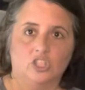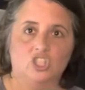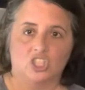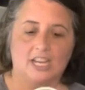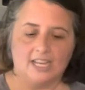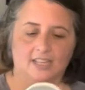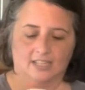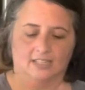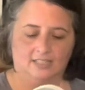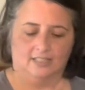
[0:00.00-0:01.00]
shake,
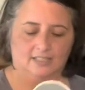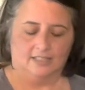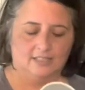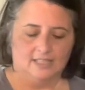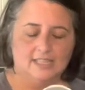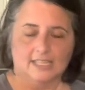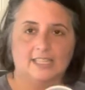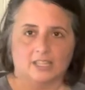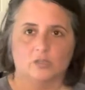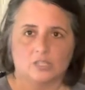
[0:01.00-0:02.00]

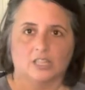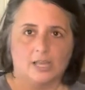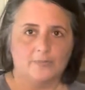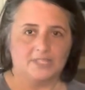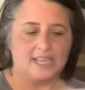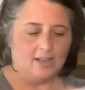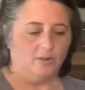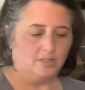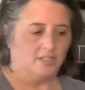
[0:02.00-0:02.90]
get those lumps out.